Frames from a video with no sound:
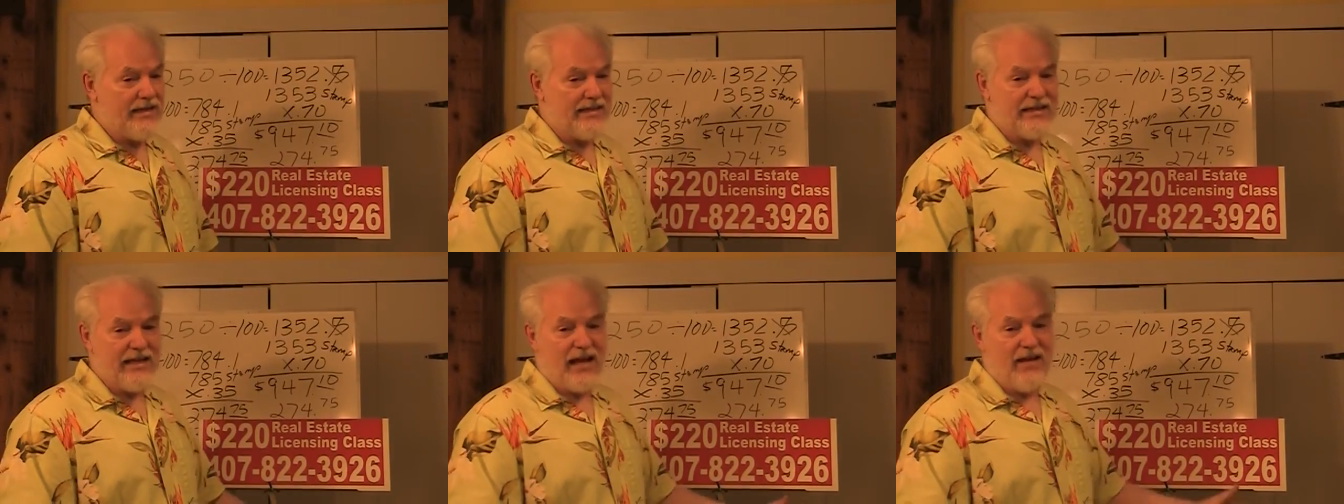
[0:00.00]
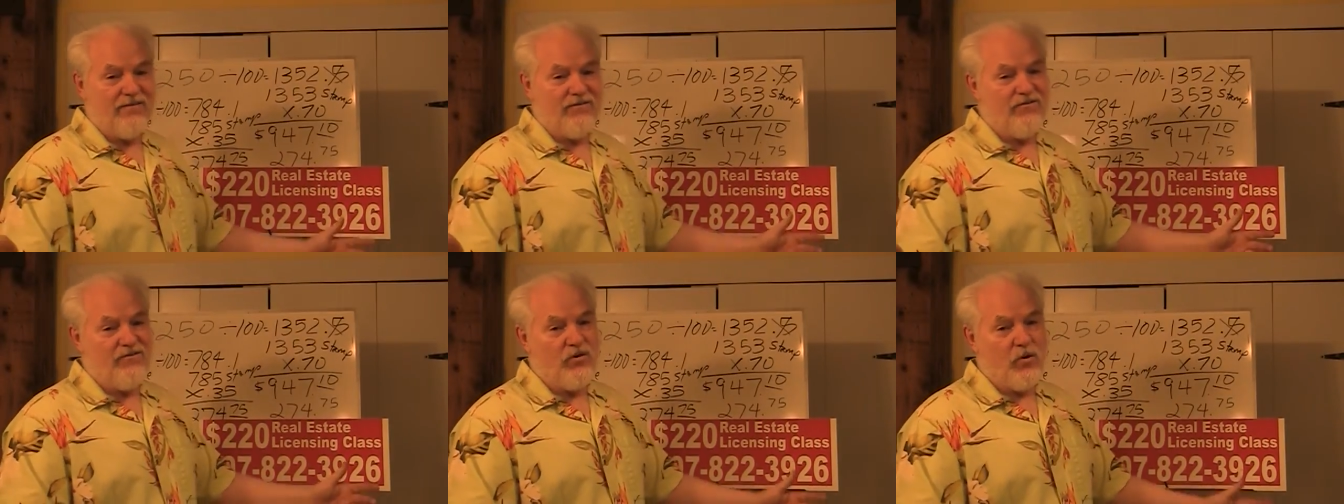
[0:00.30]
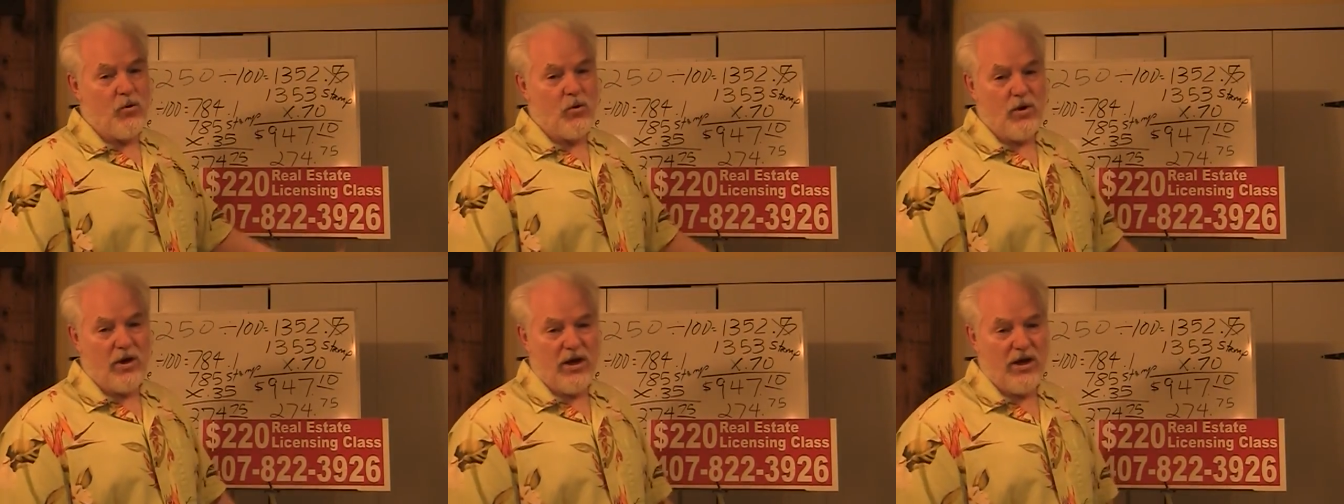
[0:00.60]
It's got
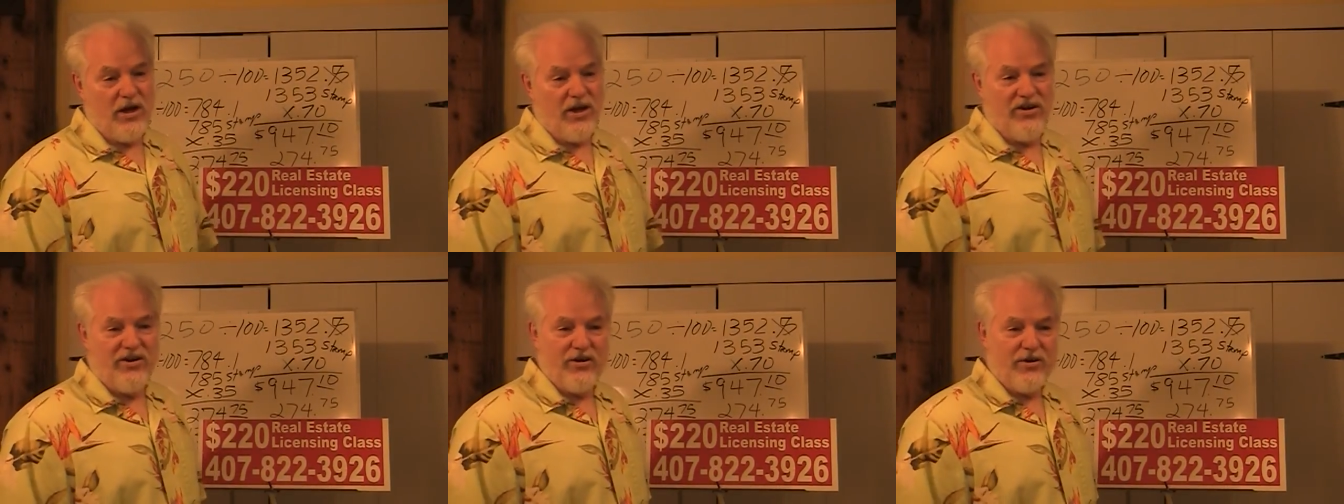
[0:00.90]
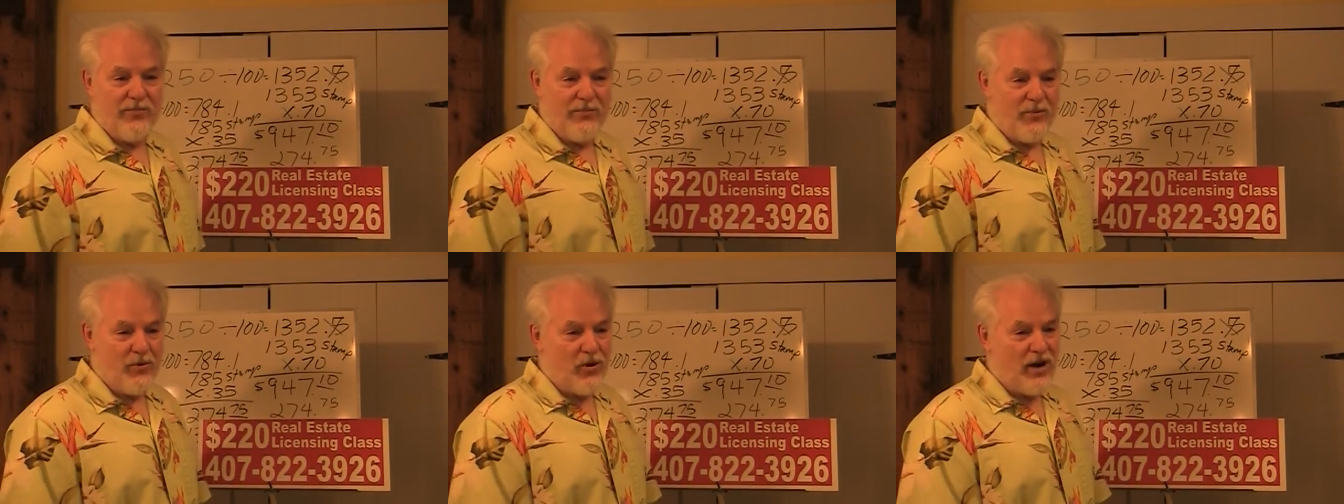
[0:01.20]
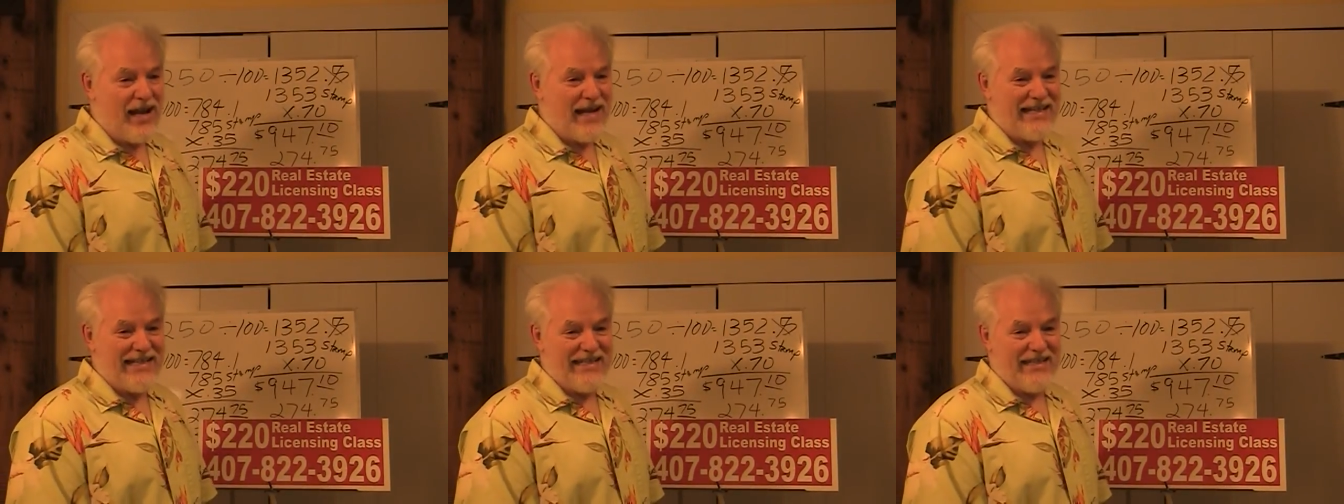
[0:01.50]
400
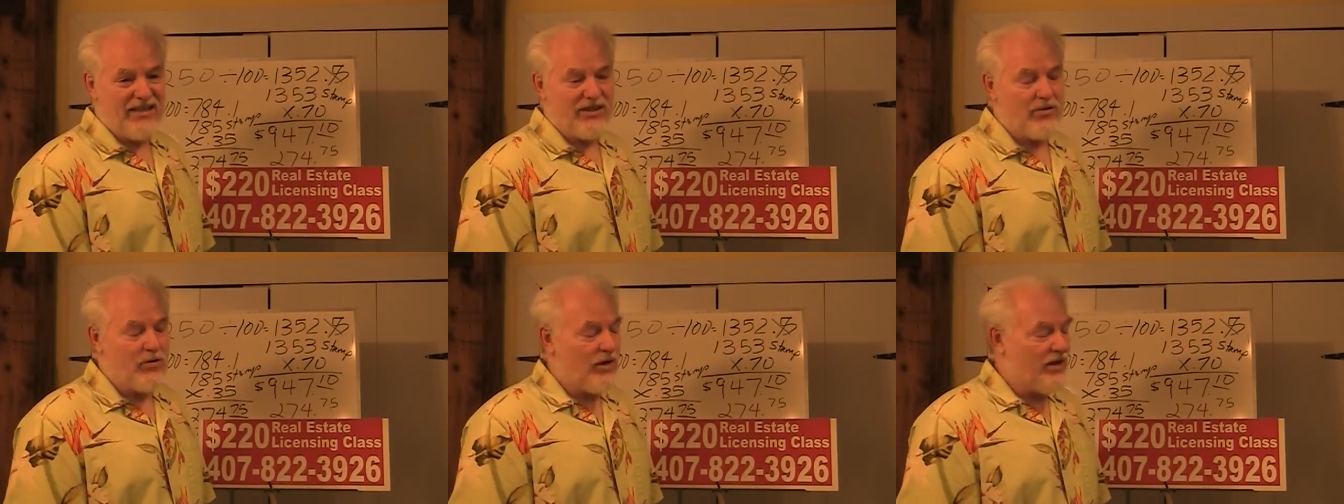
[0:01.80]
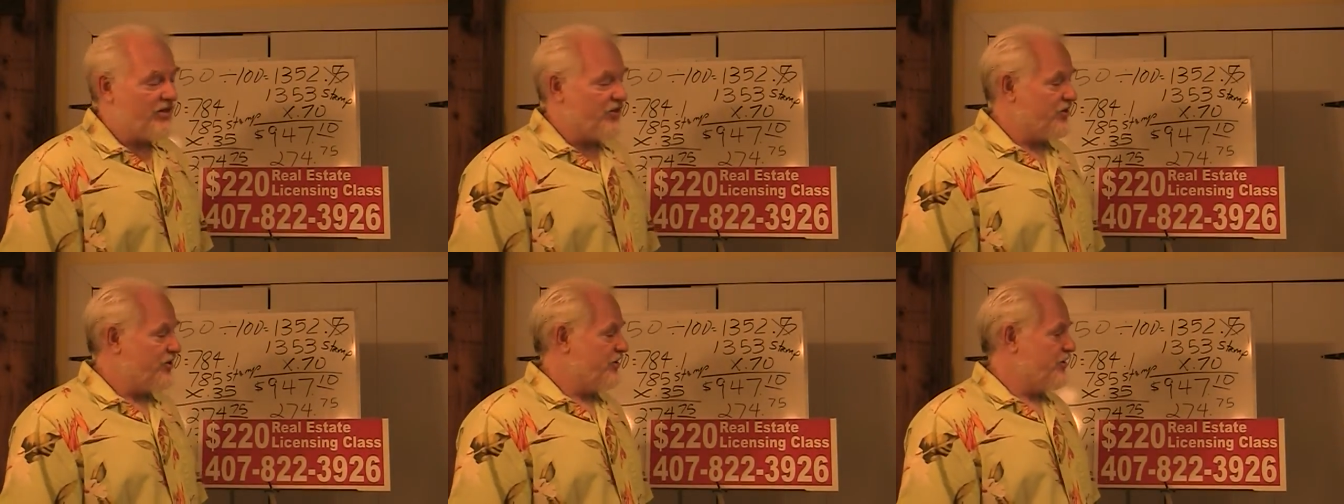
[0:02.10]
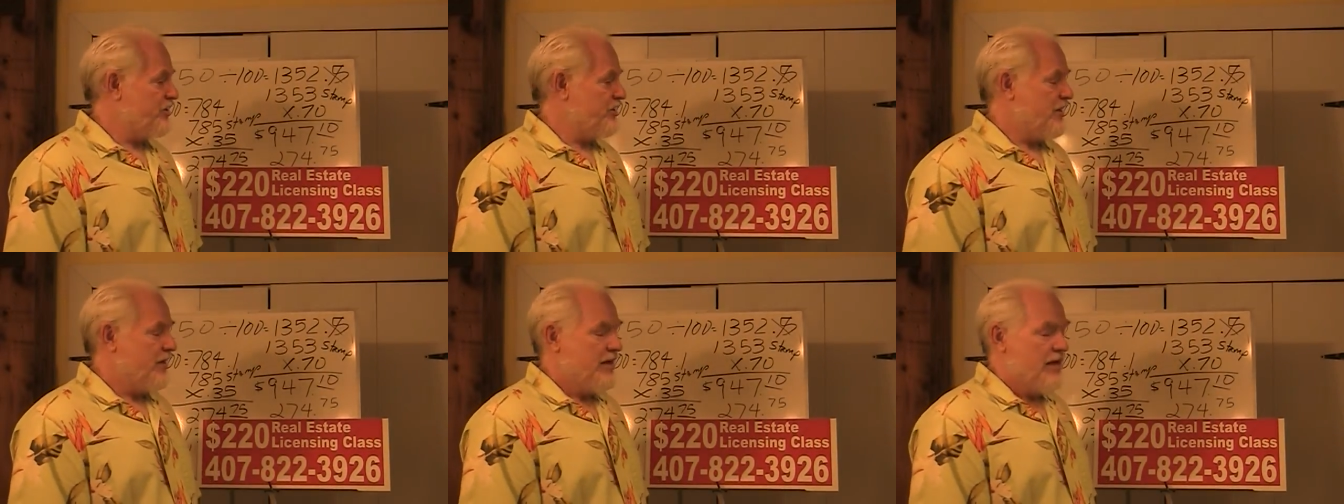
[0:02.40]
practice
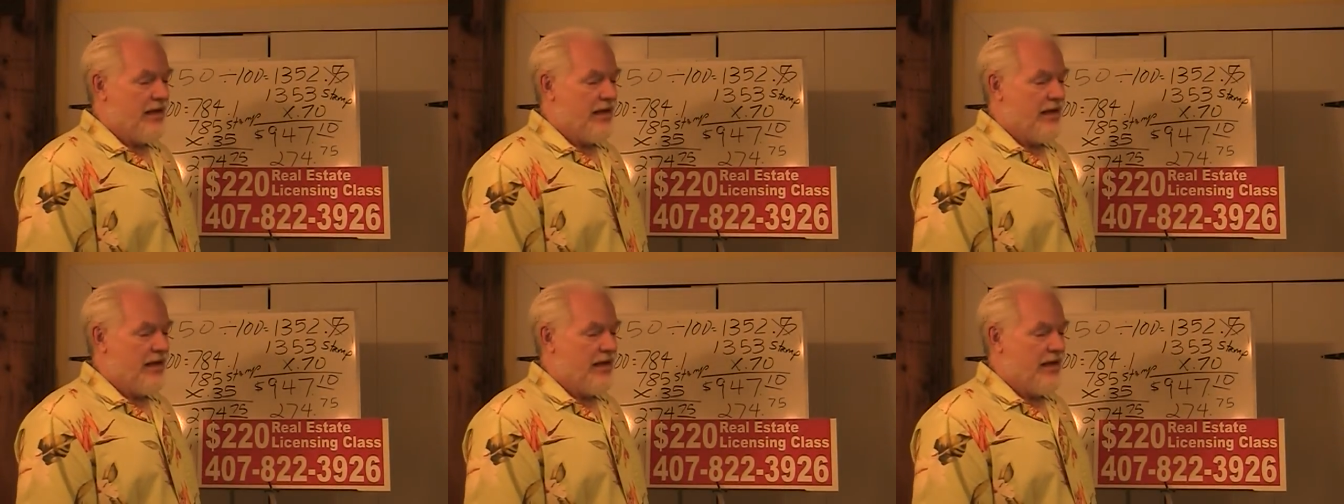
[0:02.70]
questions.